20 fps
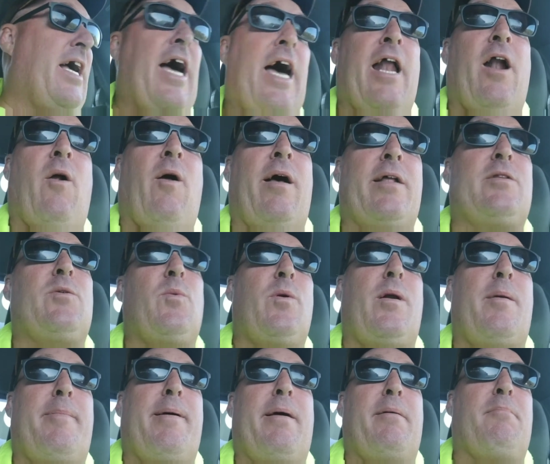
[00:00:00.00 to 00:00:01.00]
I don't have to
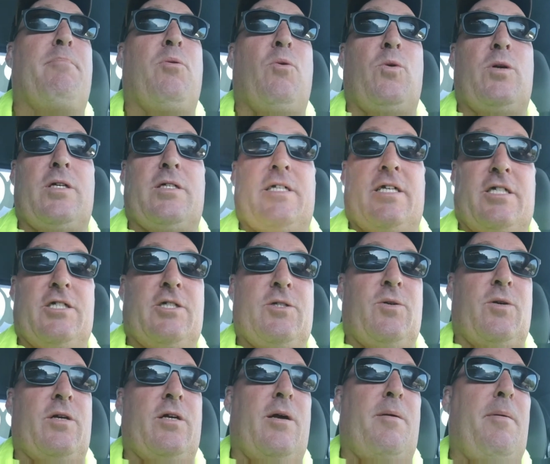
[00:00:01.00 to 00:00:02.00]
worry about employees not
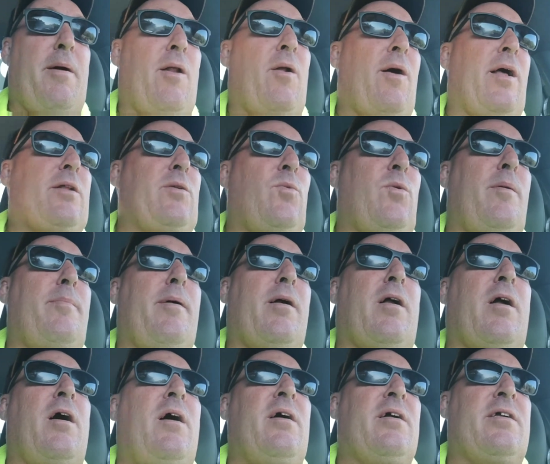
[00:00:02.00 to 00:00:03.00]
showing up. I don't have to worry
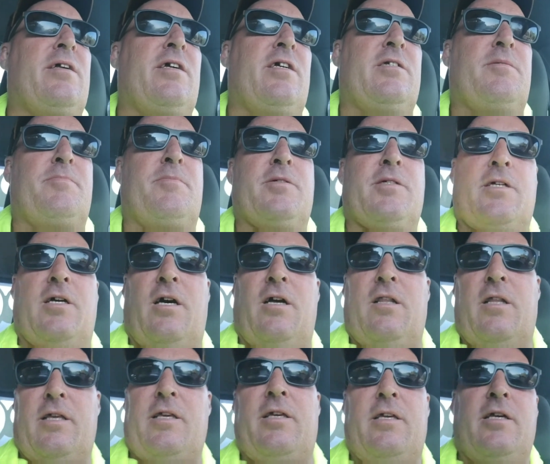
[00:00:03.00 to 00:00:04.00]
about customers
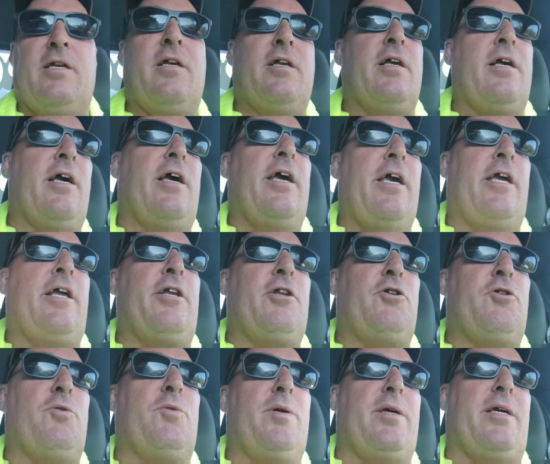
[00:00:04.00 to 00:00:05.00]
calling and
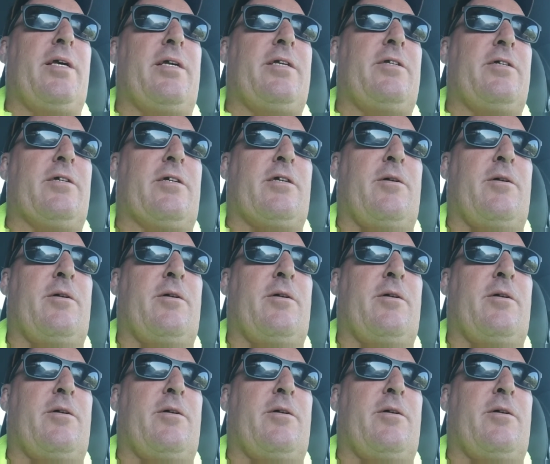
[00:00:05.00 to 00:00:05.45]
doing, you know,